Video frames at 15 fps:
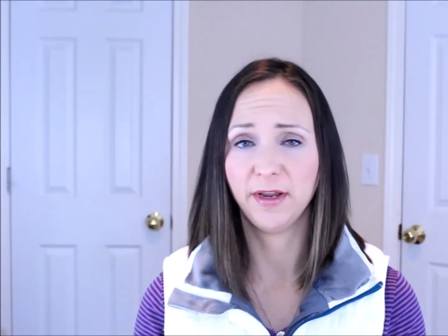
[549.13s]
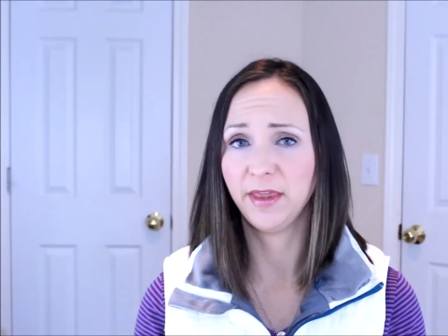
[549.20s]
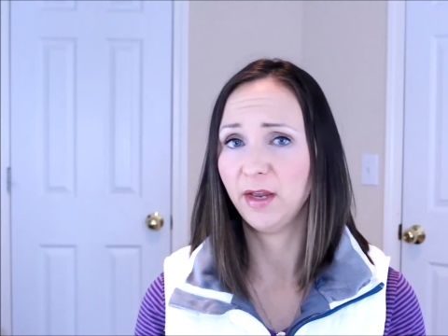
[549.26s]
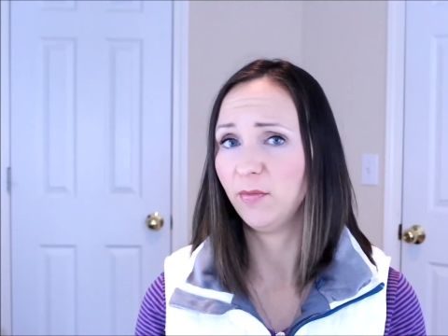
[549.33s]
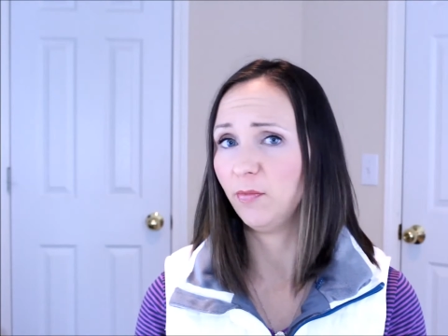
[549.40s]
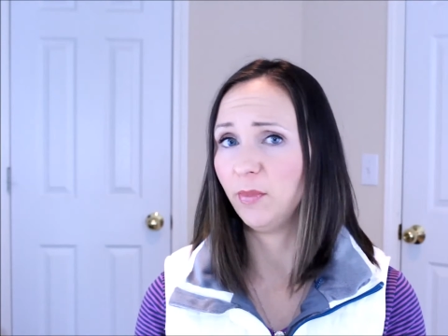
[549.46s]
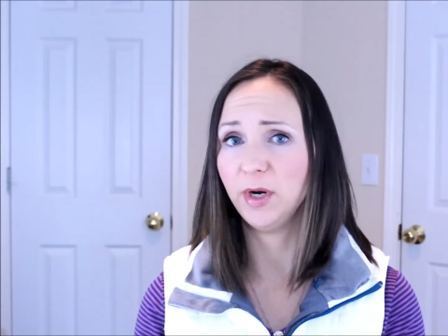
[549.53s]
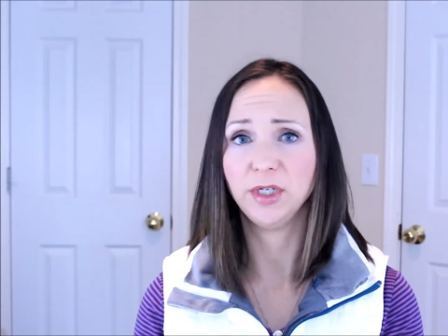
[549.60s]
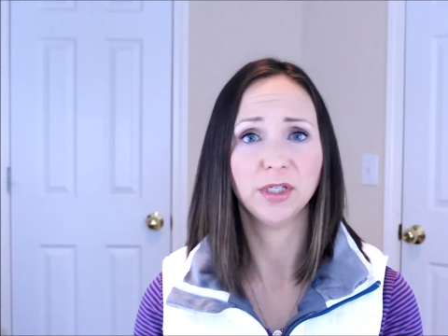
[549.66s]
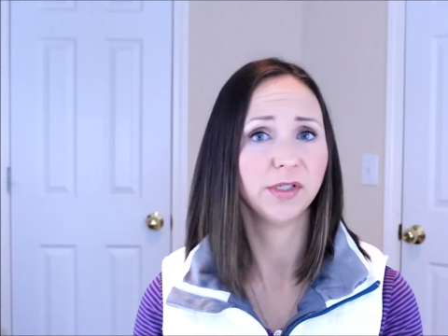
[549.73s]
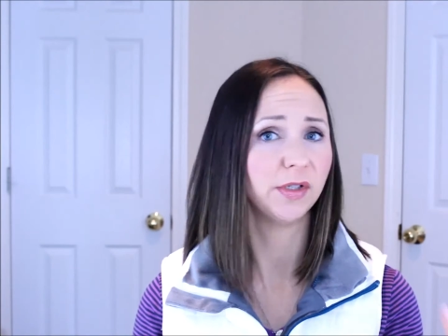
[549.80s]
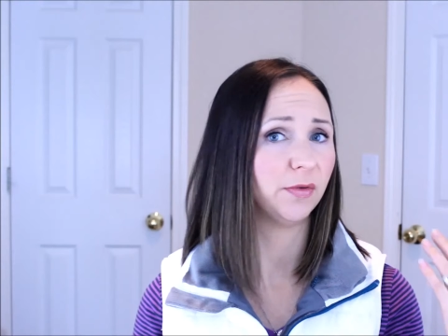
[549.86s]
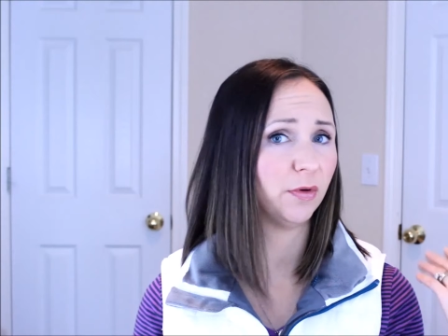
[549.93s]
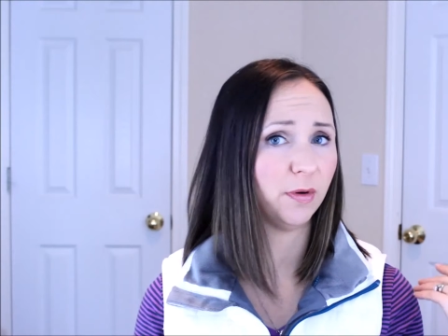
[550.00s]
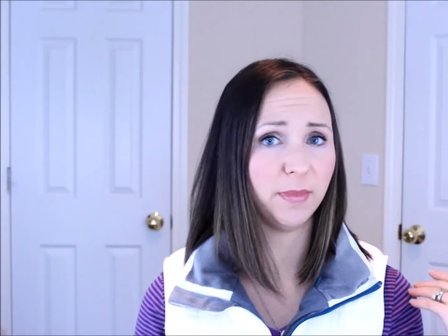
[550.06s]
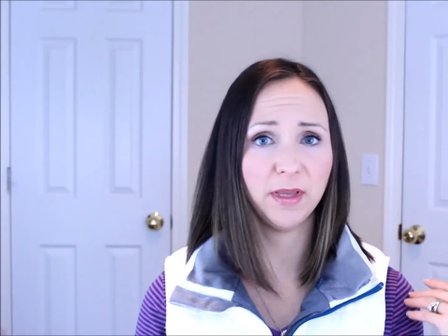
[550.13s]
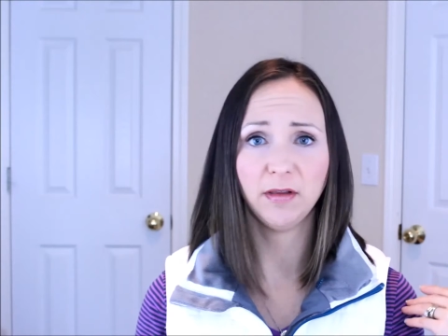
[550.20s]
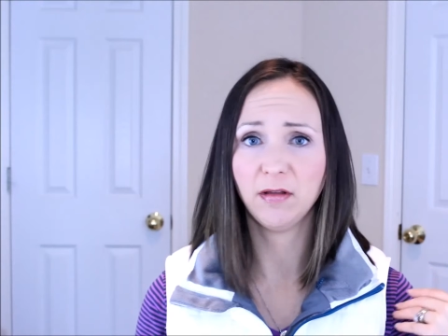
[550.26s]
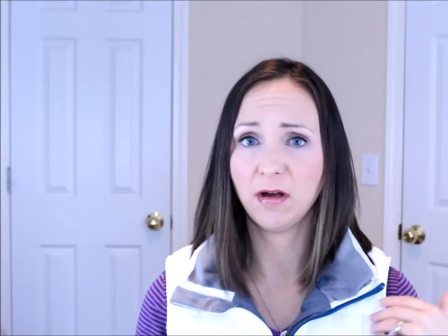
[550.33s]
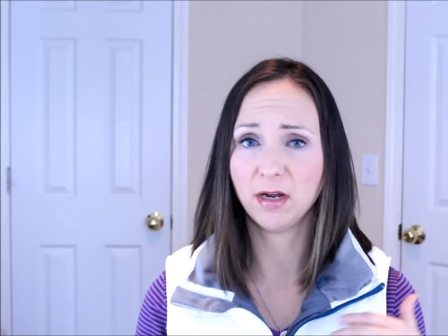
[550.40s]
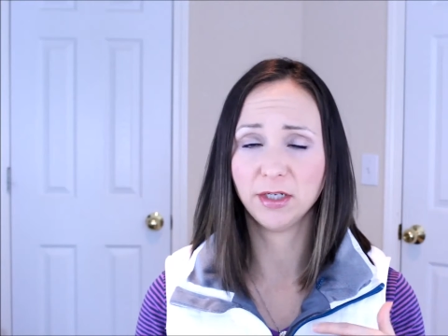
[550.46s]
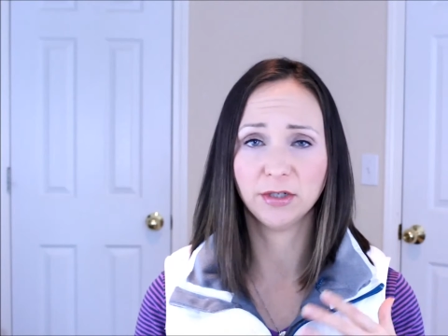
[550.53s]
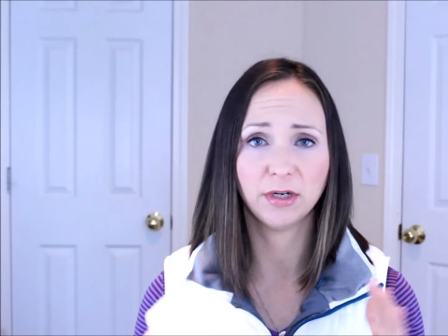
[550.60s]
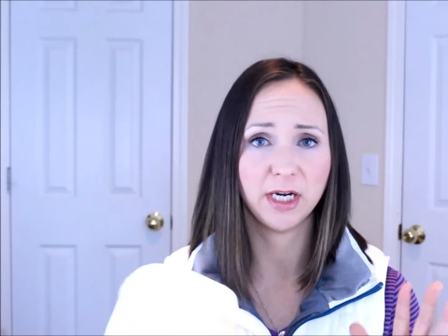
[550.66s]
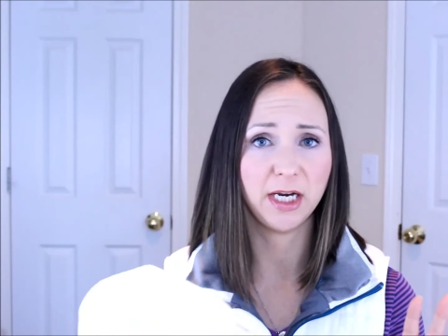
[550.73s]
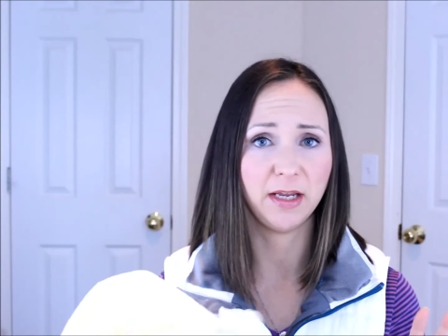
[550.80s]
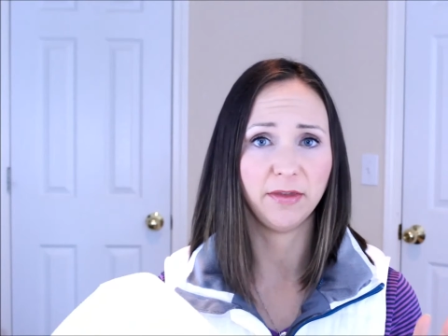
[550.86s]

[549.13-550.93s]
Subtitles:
and then we just threw them in the laundry,